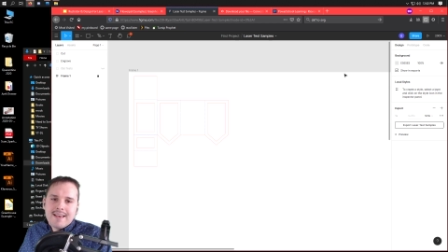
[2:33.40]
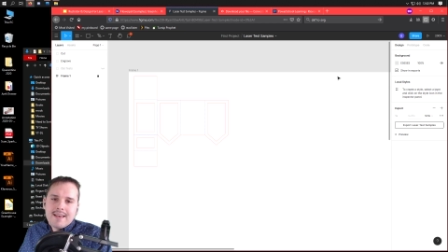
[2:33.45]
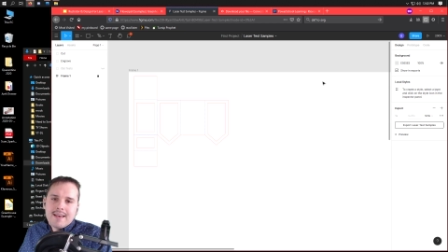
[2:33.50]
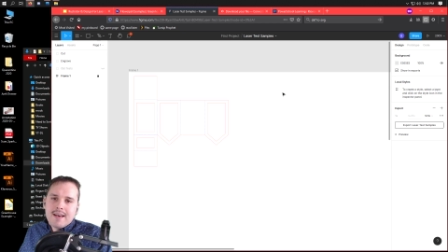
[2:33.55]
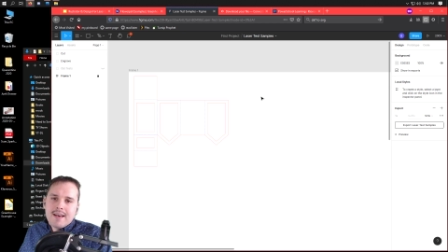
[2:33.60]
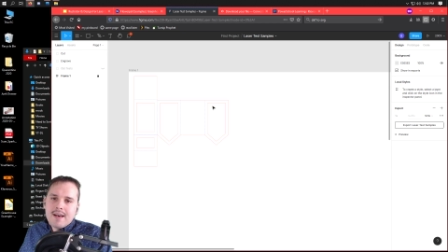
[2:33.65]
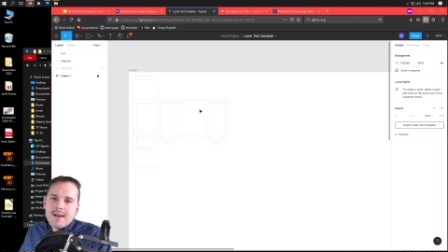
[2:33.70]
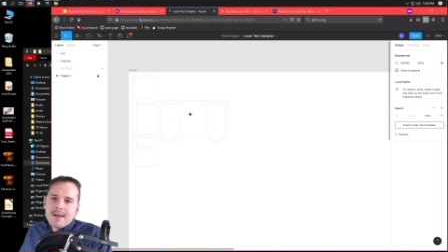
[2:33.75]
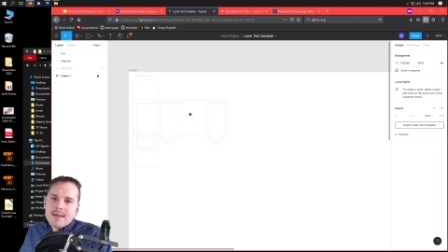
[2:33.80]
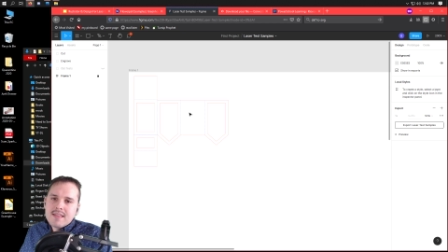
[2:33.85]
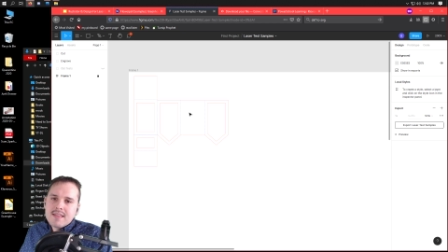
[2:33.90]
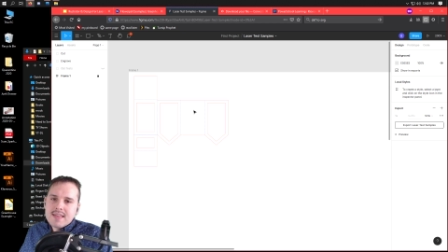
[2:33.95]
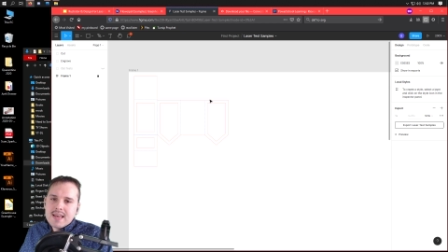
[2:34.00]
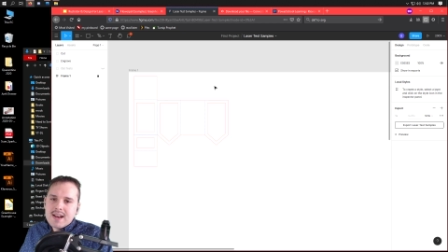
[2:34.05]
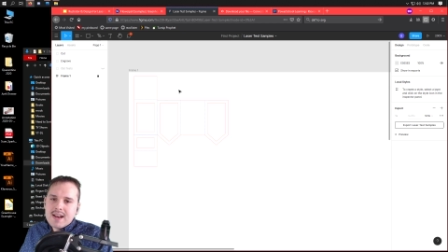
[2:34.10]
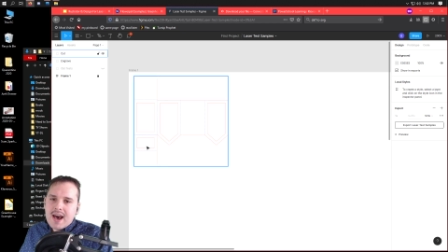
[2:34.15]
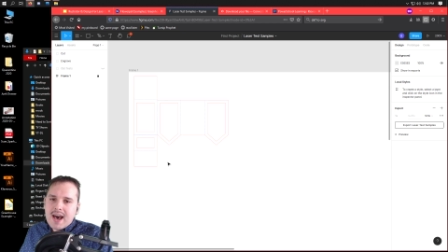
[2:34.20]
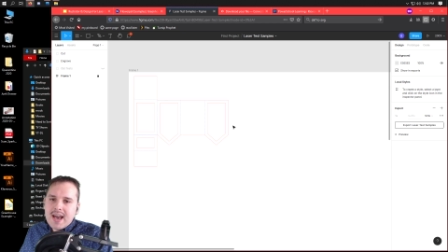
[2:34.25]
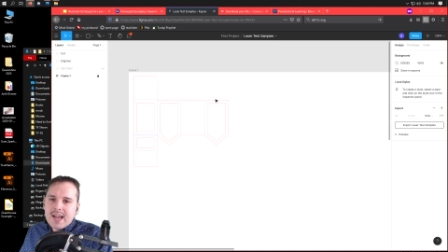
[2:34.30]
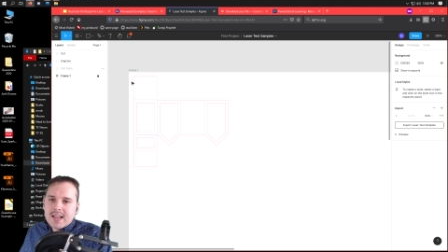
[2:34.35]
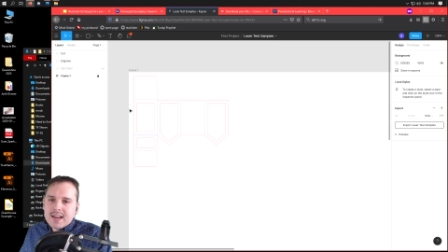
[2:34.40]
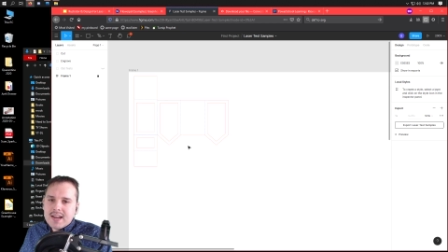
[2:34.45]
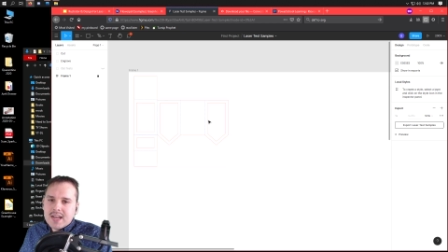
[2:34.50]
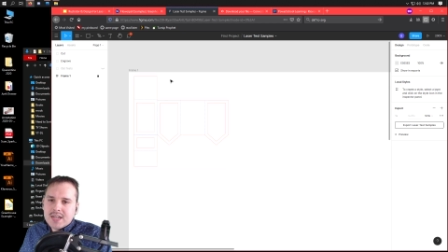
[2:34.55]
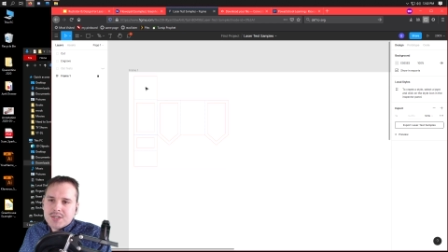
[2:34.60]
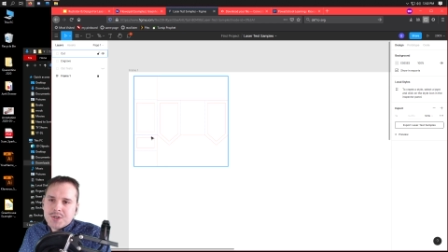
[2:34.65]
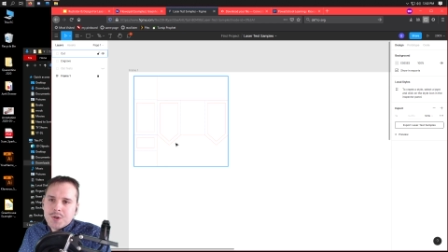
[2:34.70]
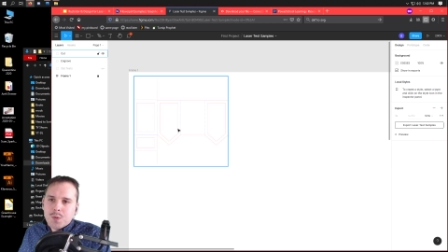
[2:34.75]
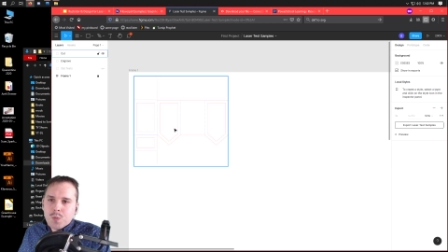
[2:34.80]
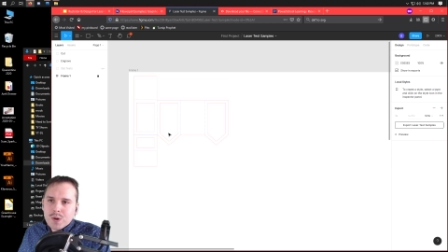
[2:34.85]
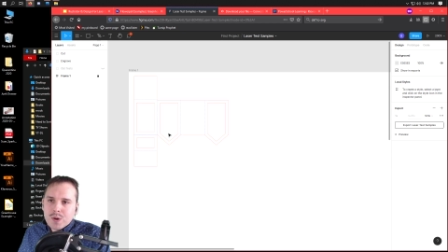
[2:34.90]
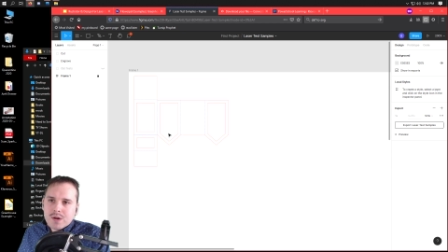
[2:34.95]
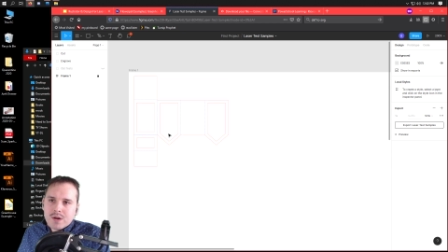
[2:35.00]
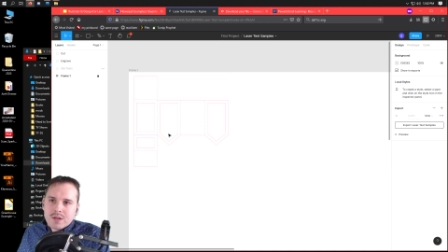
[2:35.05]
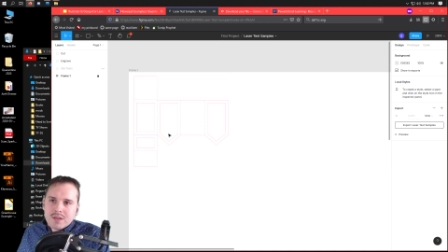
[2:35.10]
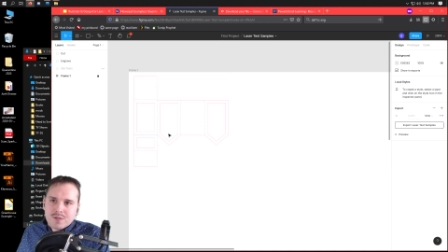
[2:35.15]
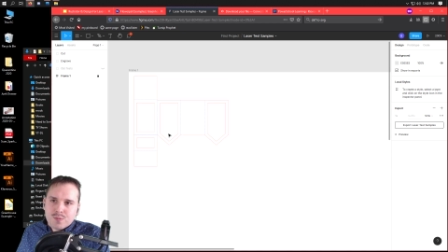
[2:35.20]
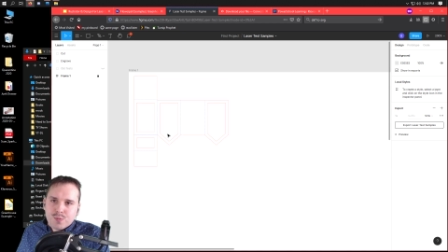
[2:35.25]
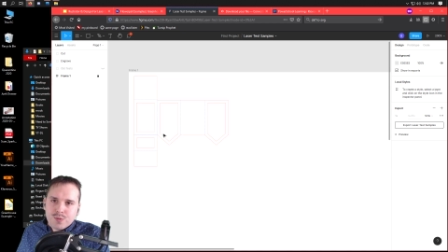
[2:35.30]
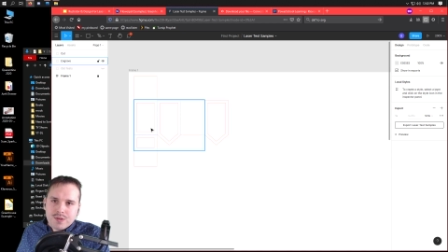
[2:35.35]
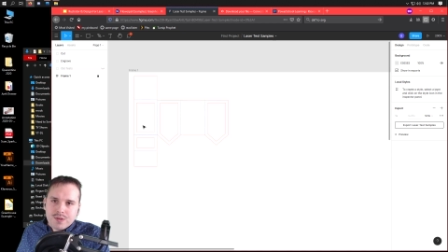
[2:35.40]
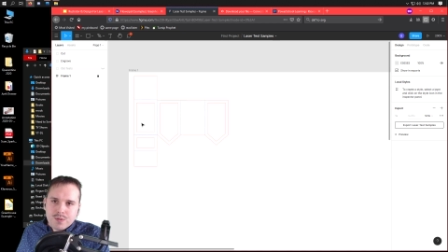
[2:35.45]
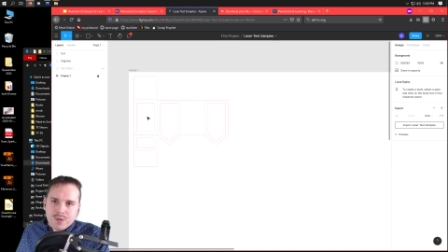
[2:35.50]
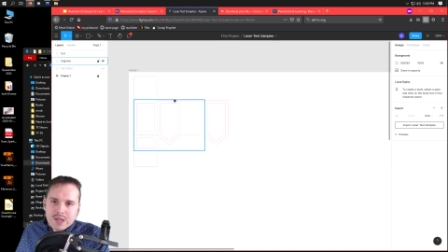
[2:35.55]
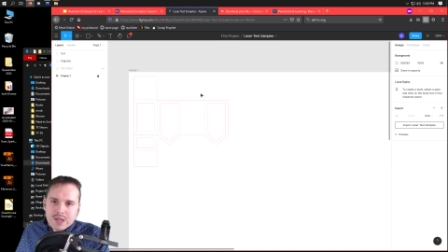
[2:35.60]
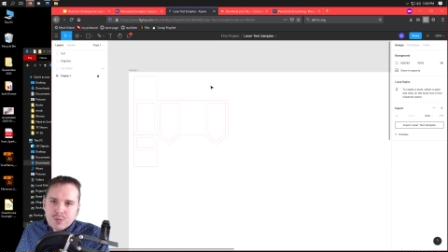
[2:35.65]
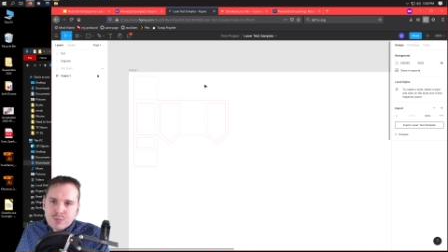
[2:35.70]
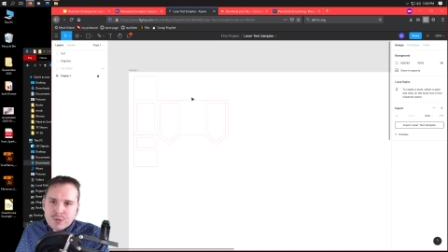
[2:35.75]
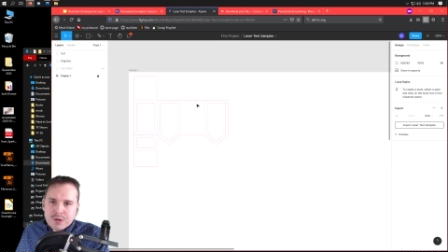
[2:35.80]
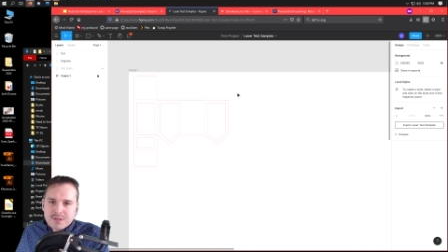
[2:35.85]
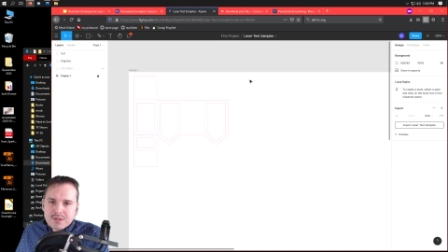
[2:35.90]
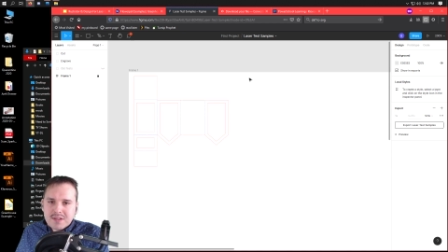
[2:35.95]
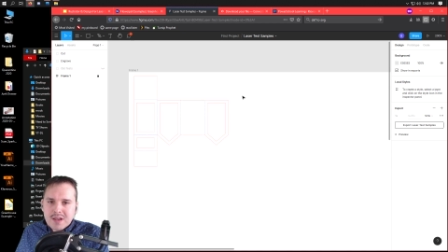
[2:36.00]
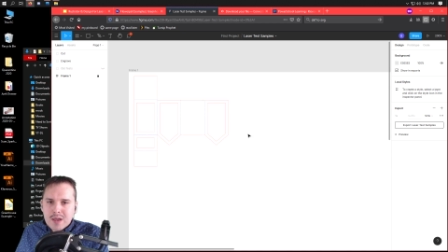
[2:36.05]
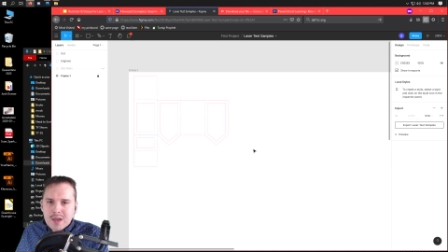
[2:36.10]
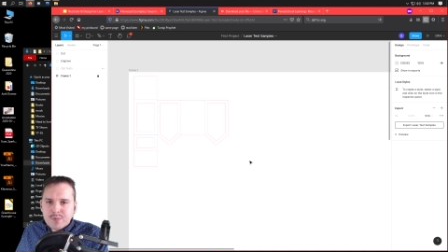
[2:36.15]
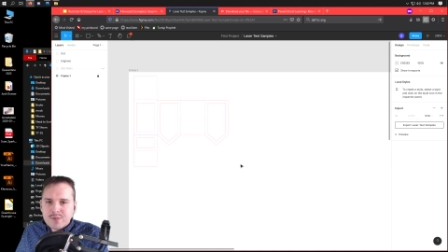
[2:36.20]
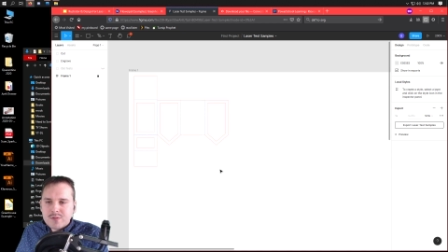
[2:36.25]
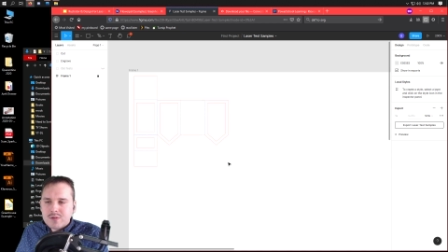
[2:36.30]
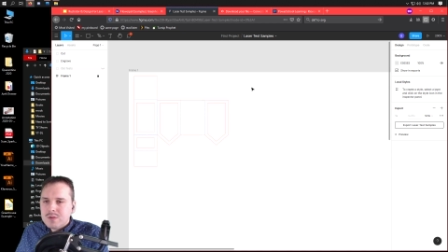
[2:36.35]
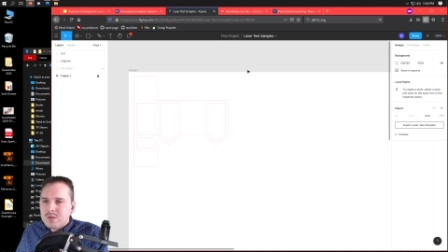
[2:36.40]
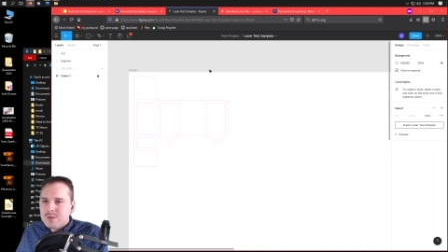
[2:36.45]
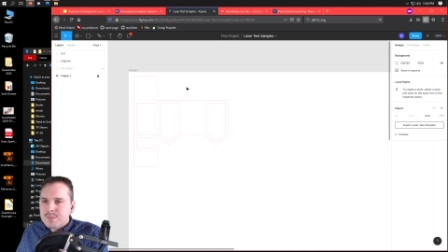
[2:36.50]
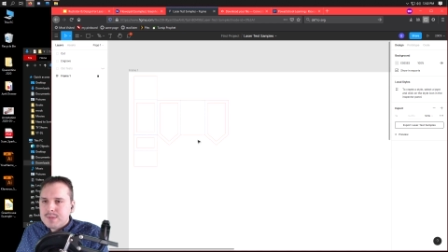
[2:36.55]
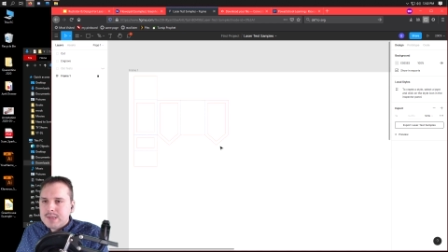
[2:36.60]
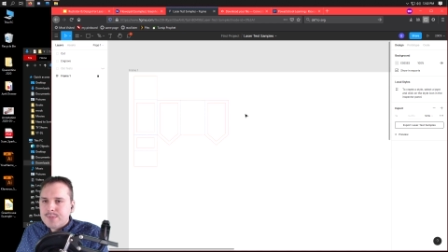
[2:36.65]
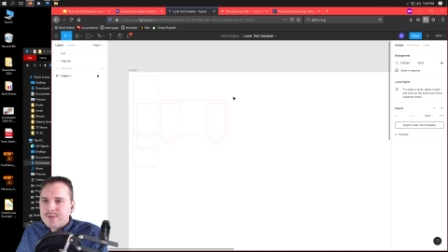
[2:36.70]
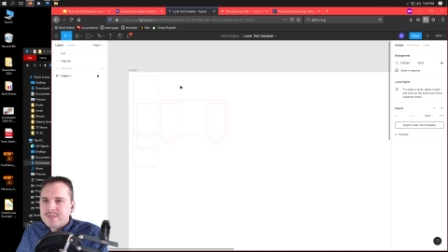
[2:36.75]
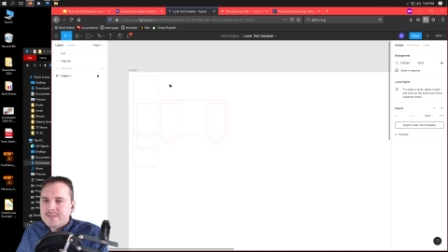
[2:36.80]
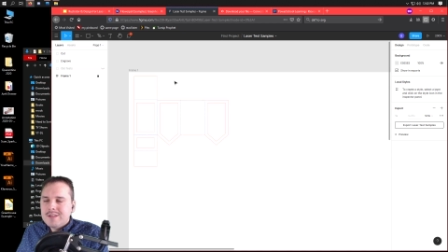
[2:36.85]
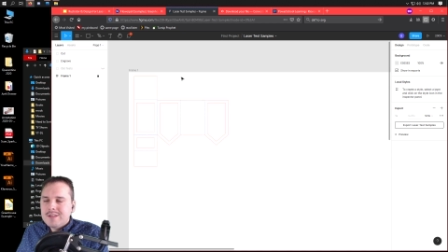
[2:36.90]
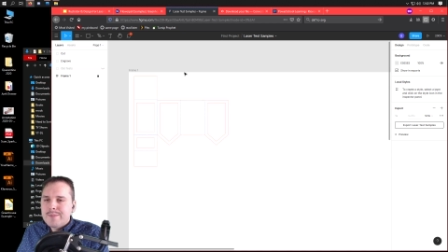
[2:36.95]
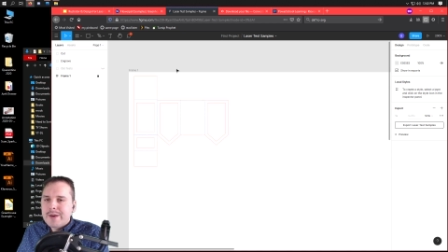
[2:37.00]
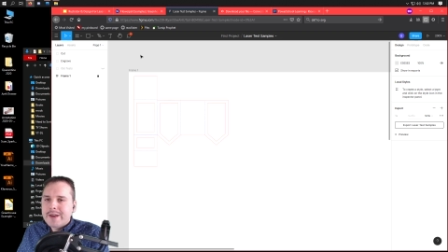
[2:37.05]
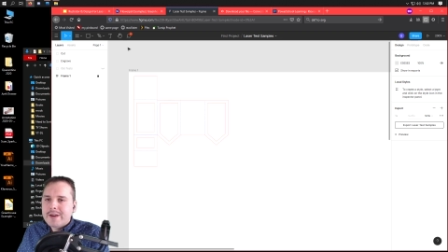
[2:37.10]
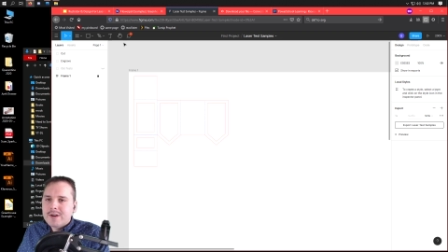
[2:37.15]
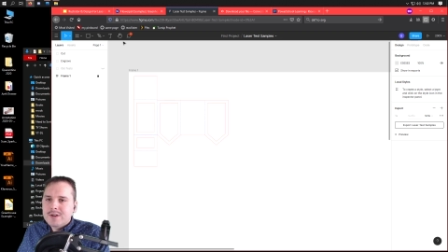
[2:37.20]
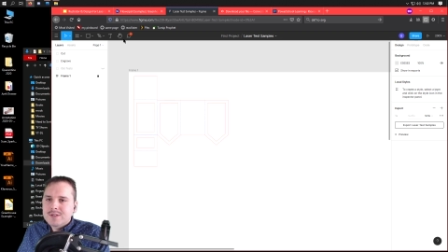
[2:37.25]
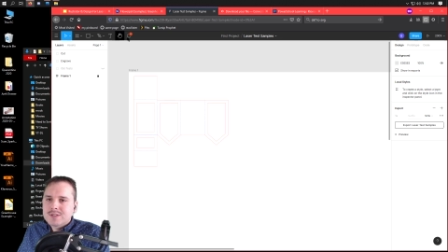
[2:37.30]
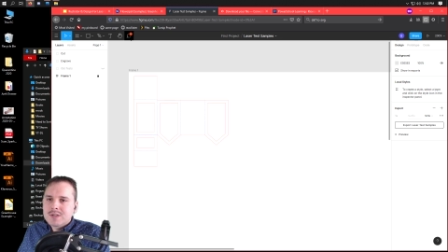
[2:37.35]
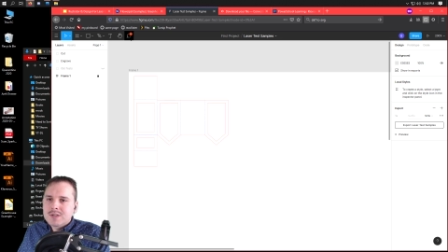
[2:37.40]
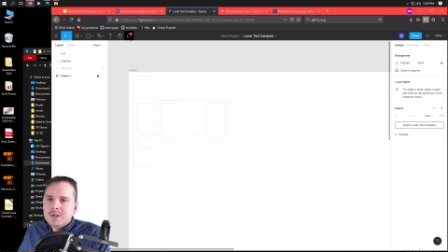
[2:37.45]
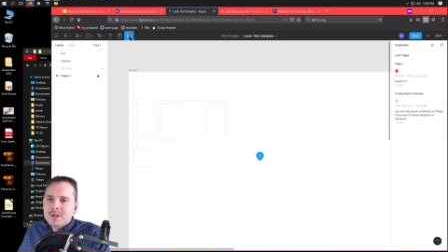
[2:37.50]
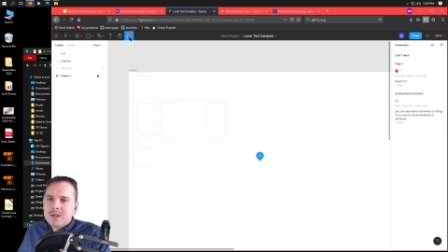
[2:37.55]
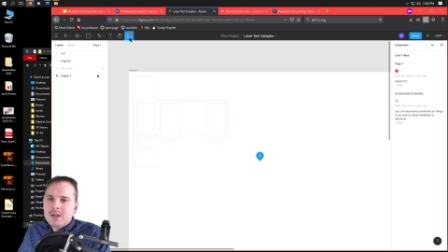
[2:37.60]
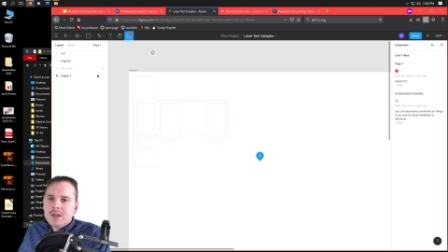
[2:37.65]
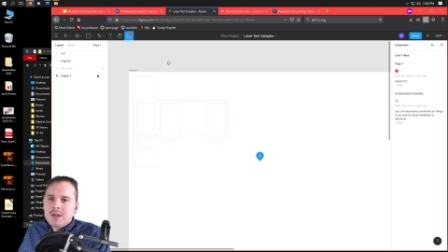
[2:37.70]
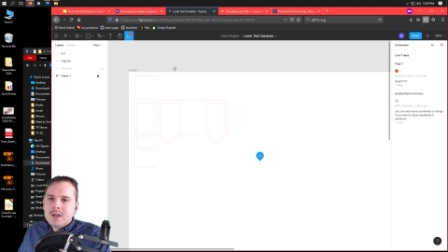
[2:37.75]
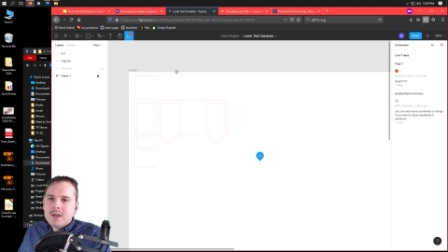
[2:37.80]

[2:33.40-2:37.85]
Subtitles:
then I can actually work on this with you in real time. So you would be able to see my cursor.